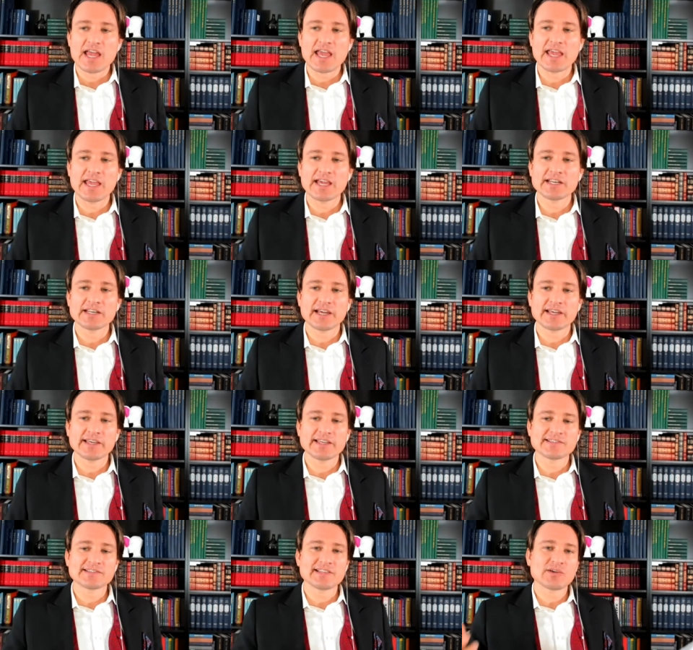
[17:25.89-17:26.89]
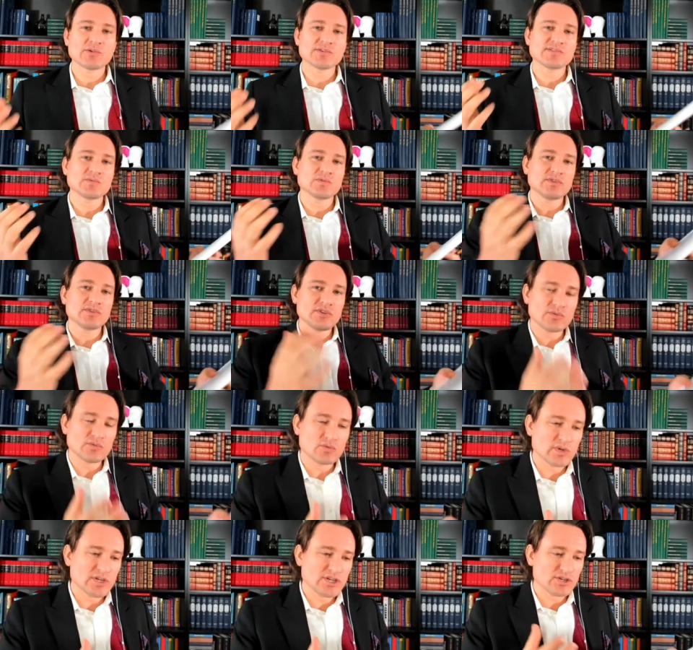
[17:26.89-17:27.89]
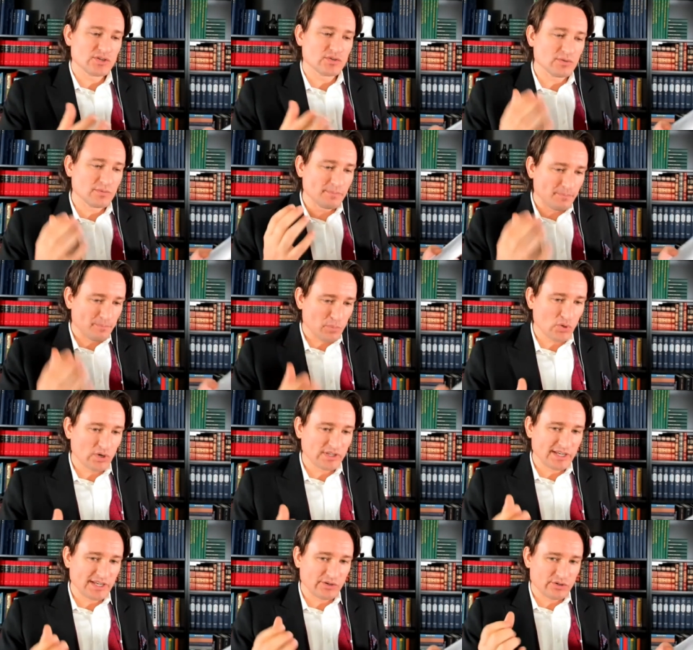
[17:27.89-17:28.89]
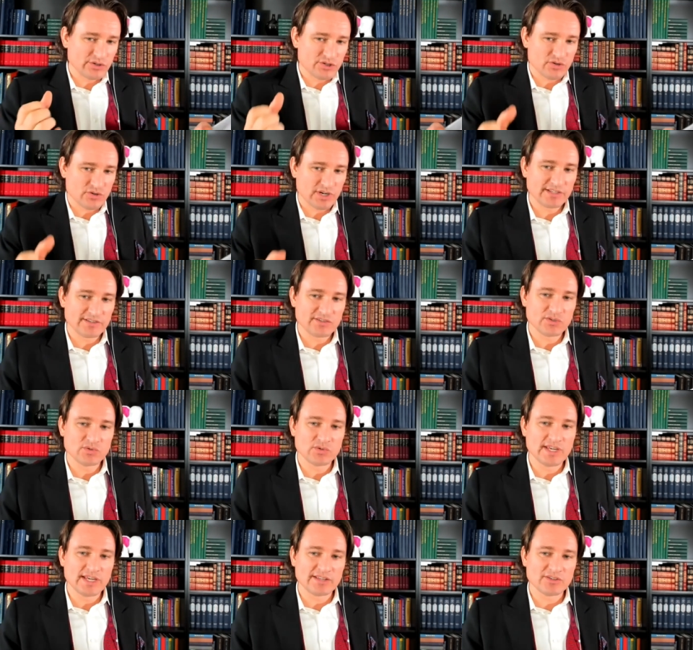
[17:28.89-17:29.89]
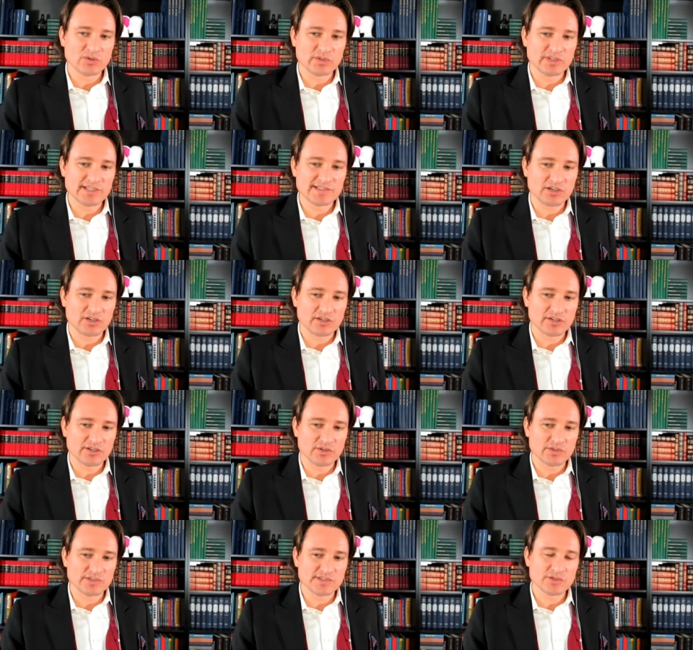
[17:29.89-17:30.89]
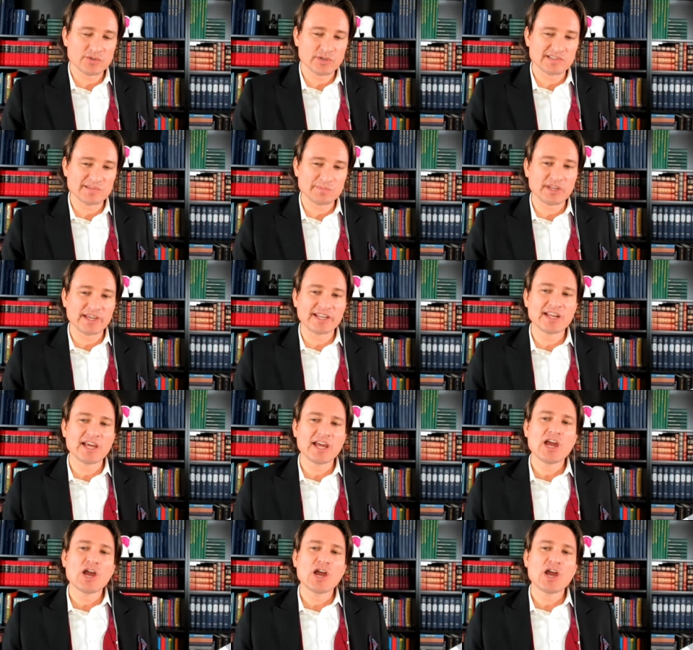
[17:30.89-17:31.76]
And I guess that was the original point that you're trying to get to in this article is to explain